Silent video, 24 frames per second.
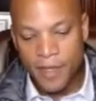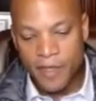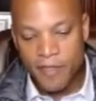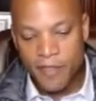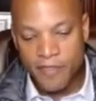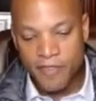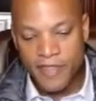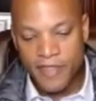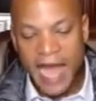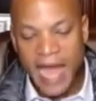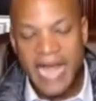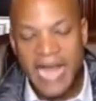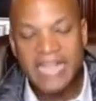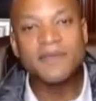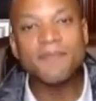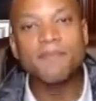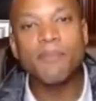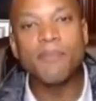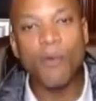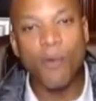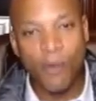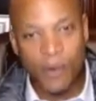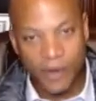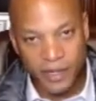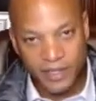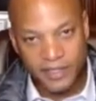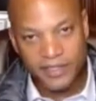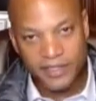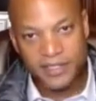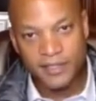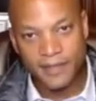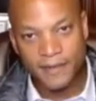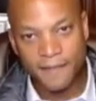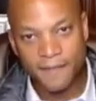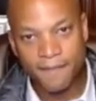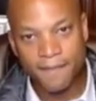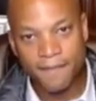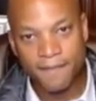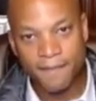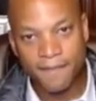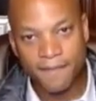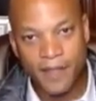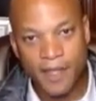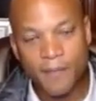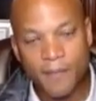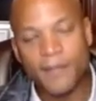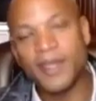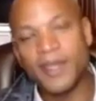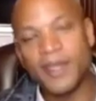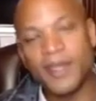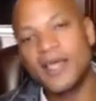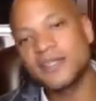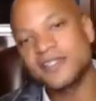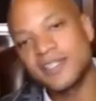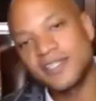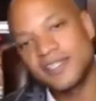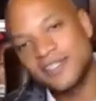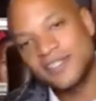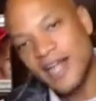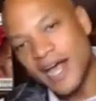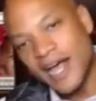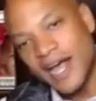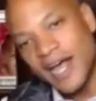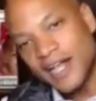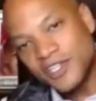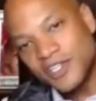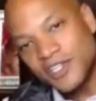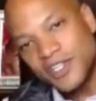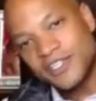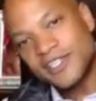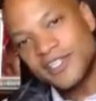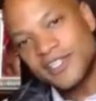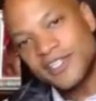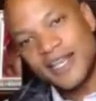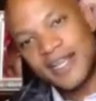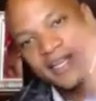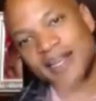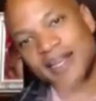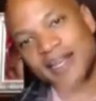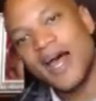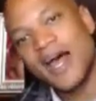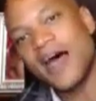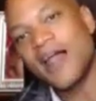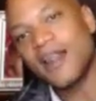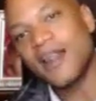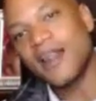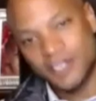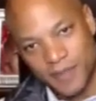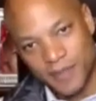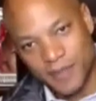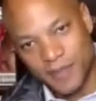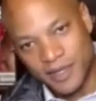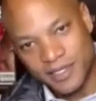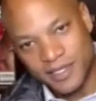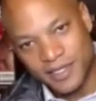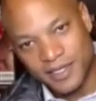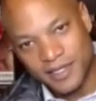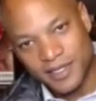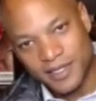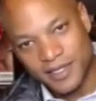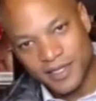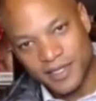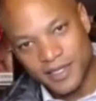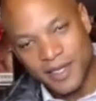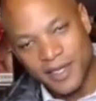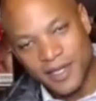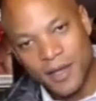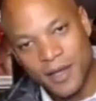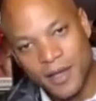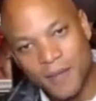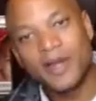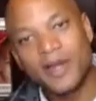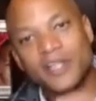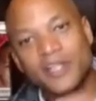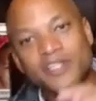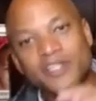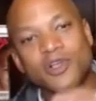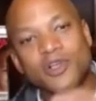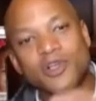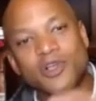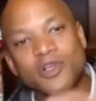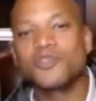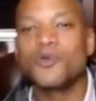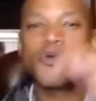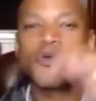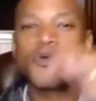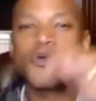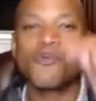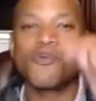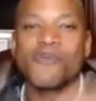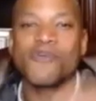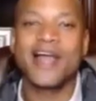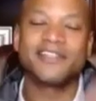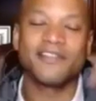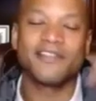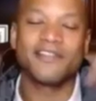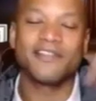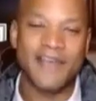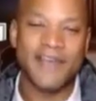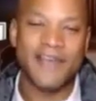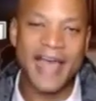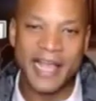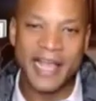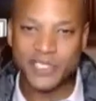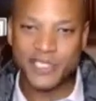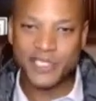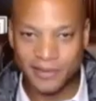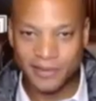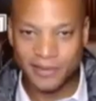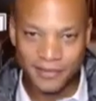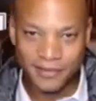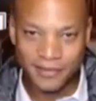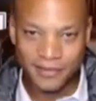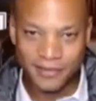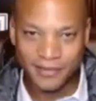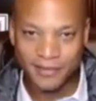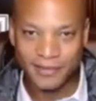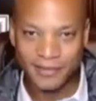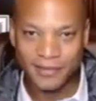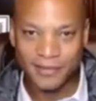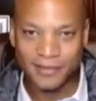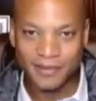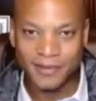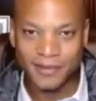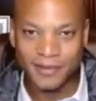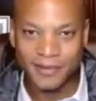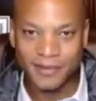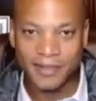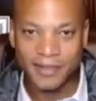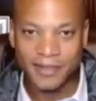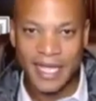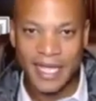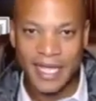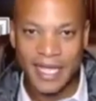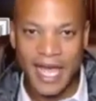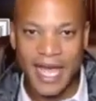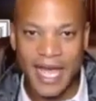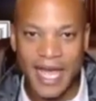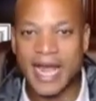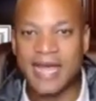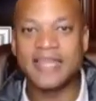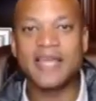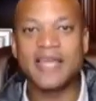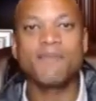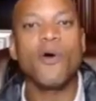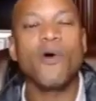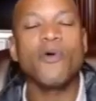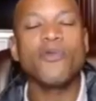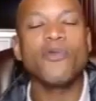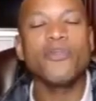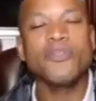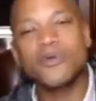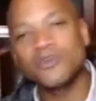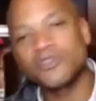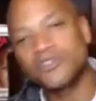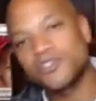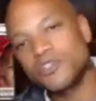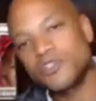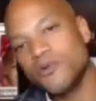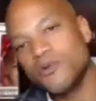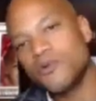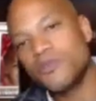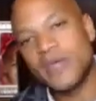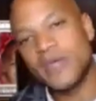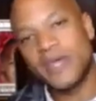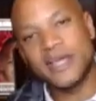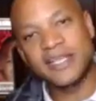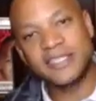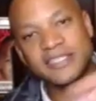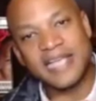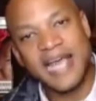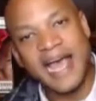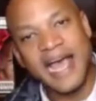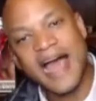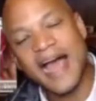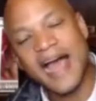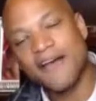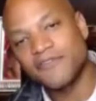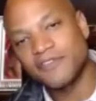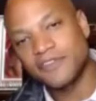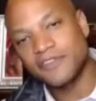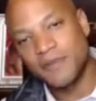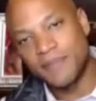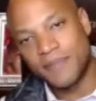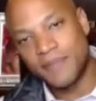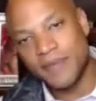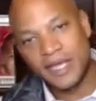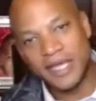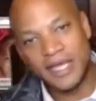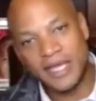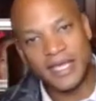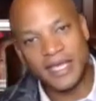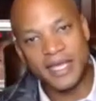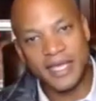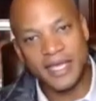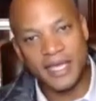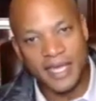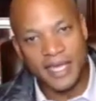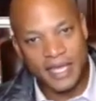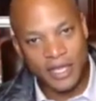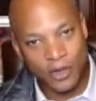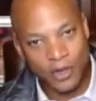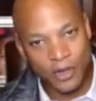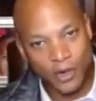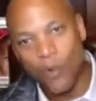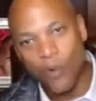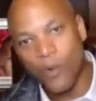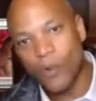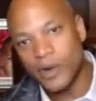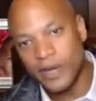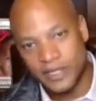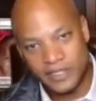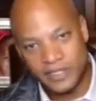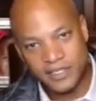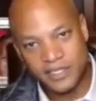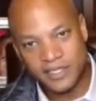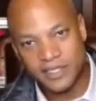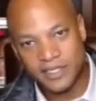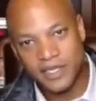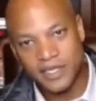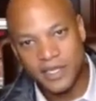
That's important because it's not just an acknowledgement, but it's also corrective action. And I think both of those two things have to be in accordance